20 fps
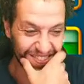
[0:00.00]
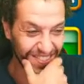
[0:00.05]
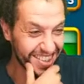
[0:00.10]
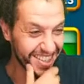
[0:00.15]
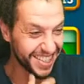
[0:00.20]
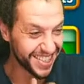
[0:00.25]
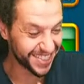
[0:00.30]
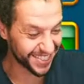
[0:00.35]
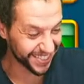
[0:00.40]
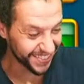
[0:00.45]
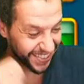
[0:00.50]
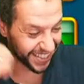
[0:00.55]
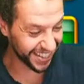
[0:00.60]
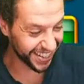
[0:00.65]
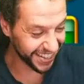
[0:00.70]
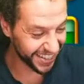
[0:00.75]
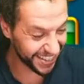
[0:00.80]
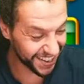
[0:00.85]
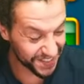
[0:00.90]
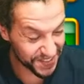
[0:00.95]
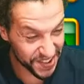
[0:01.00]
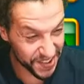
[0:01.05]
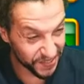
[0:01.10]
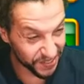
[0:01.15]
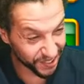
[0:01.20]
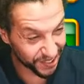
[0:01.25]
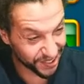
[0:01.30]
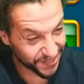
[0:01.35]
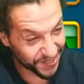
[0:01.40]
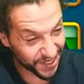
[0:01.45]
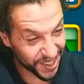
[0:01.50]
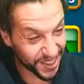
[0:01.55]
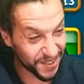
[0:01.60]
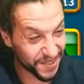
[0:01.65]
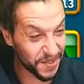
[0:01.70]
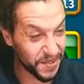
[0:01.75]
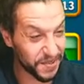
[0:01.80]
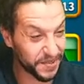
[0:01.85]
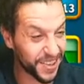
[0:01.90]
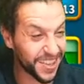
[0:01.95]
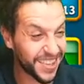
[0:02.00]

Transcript: God bless you, man. Give you more, brother.